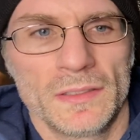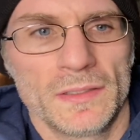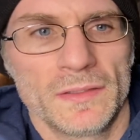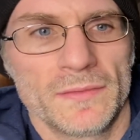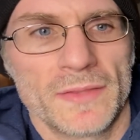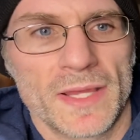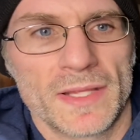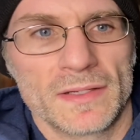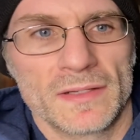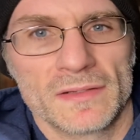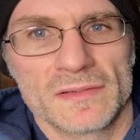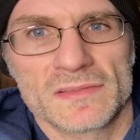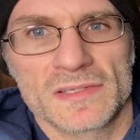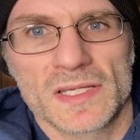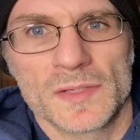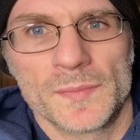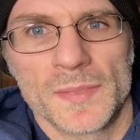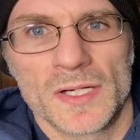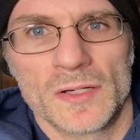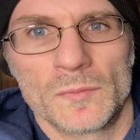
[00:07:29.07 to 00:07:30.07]
That does
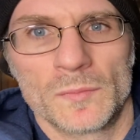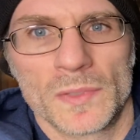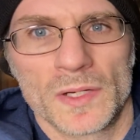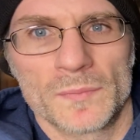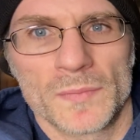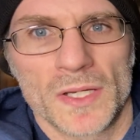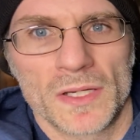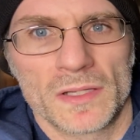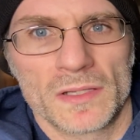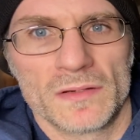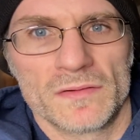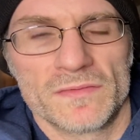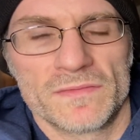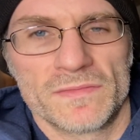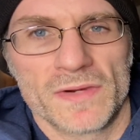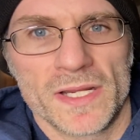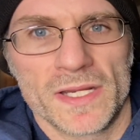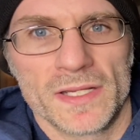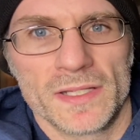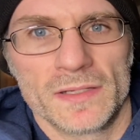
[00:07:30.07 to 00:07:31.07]
come out, but I'm not gonna
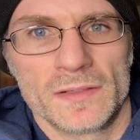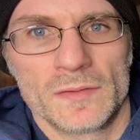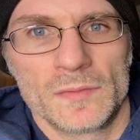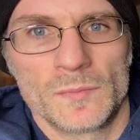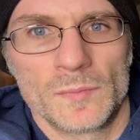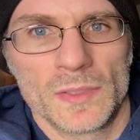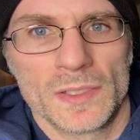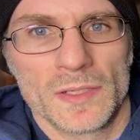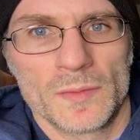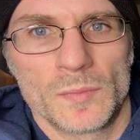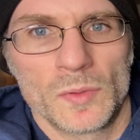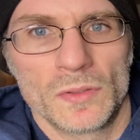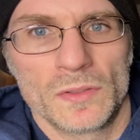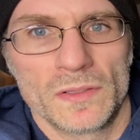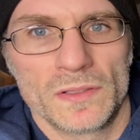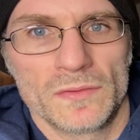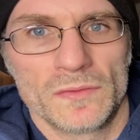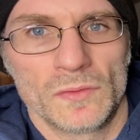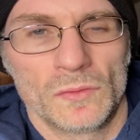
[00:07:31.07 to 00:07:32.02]
fight it, but I put it in a